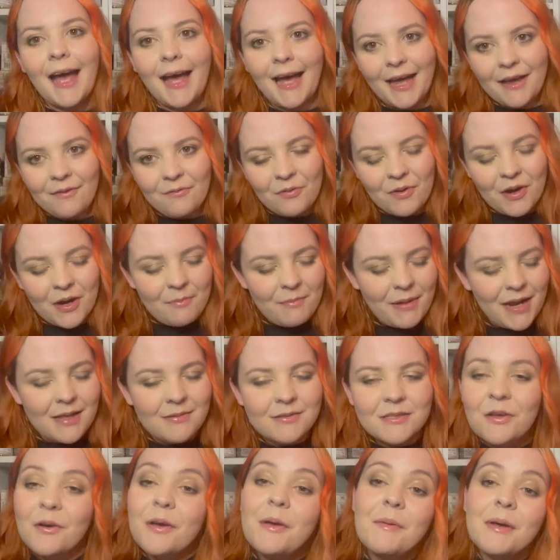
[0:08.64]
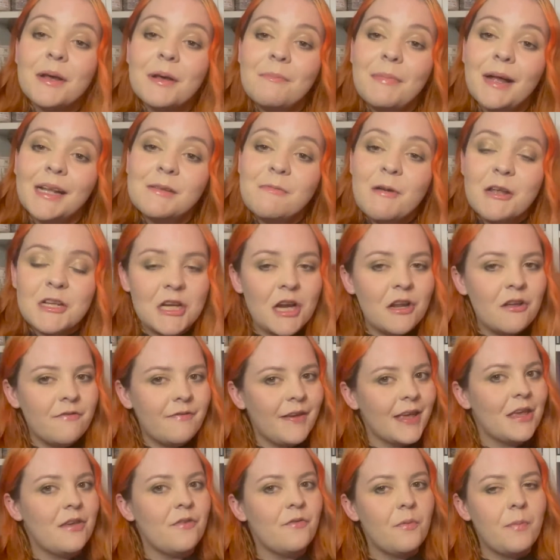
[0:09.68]
Hi everyone, my name is Chloe, welcome back to my channel.
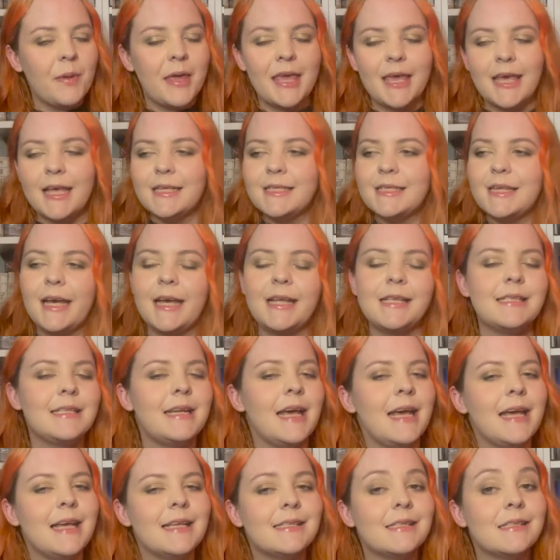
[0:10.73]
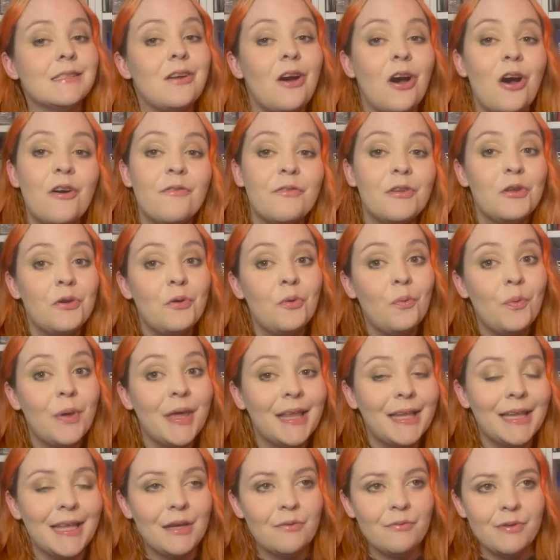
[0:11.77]
Thank you for being here today. Today is the start of a new
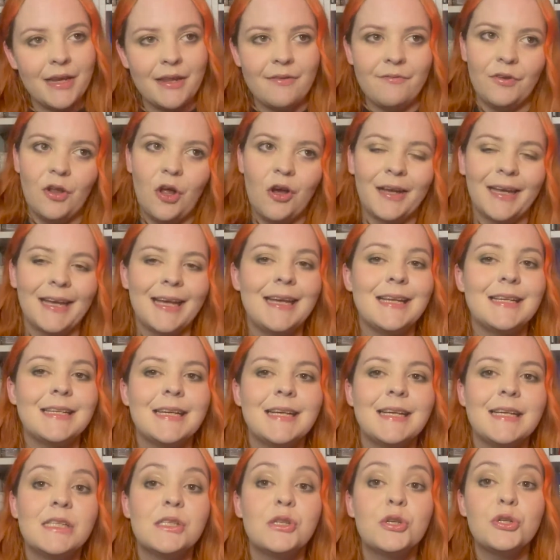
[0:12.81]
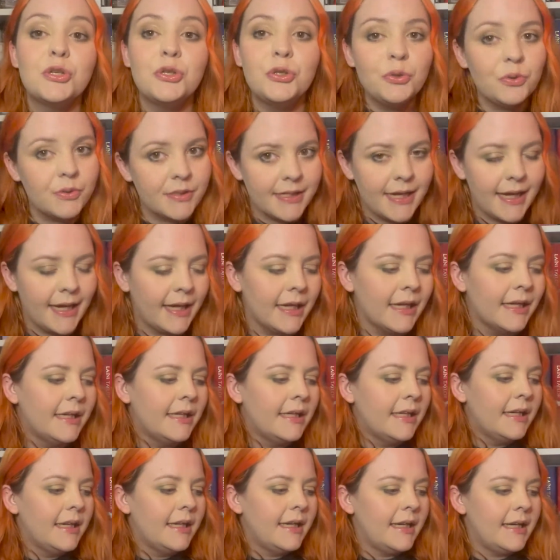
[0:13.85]
weekly reading vlog. It is Tuesday.
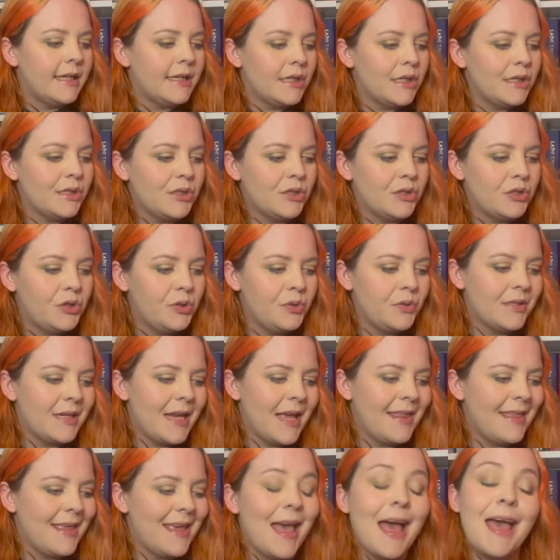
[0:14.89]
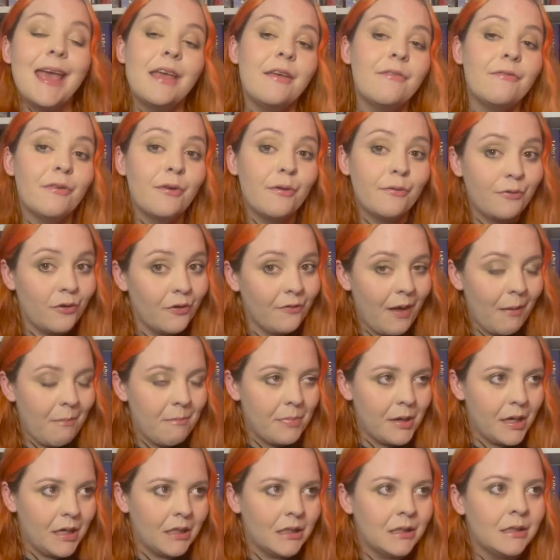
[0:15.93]
It is Tuesday the 8th of
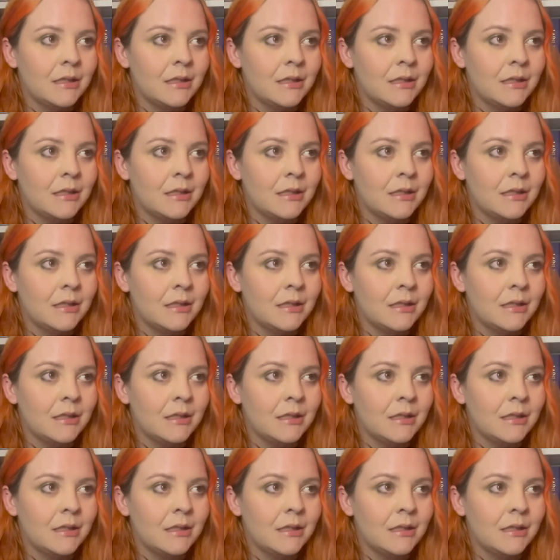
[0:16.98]
November.